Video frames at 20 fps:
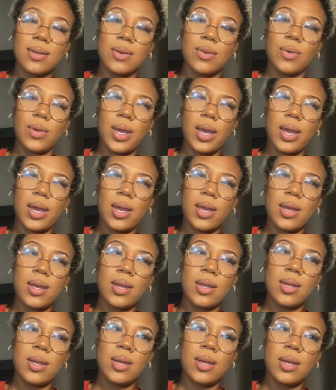Okay?
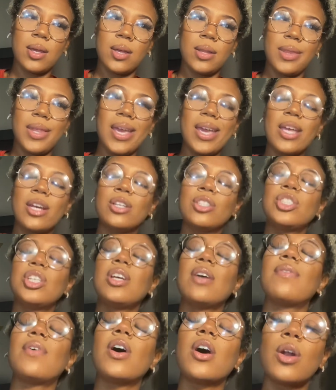The energy
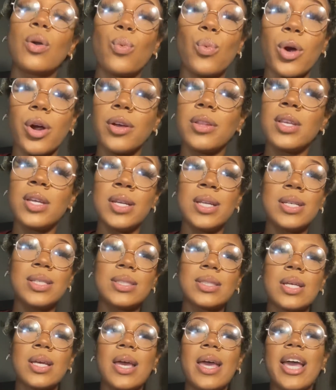of
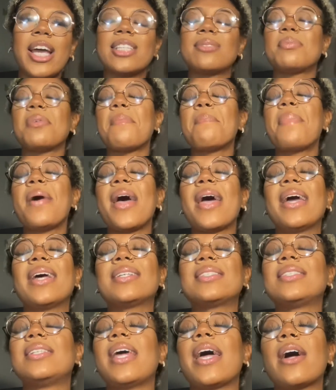unworthiness has been
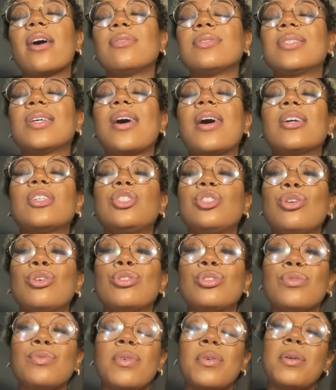passed down to our
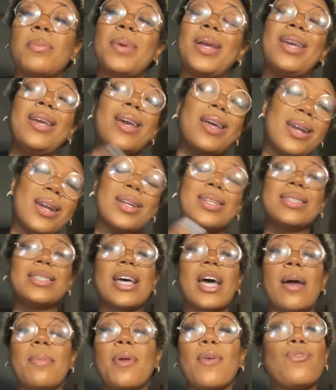children from the beginning of
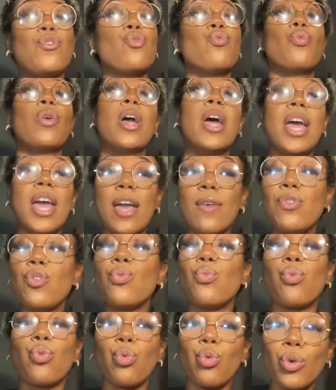time. If you
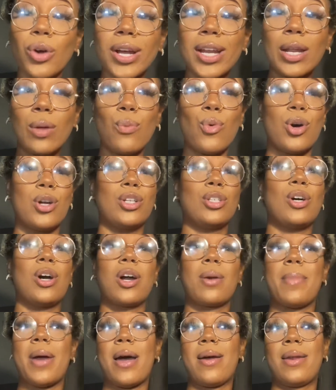really want to
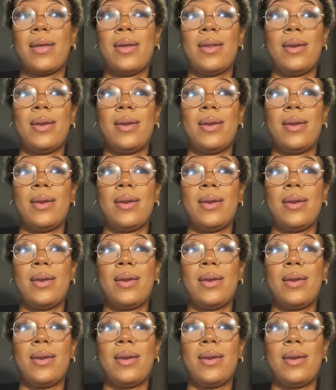talk about it.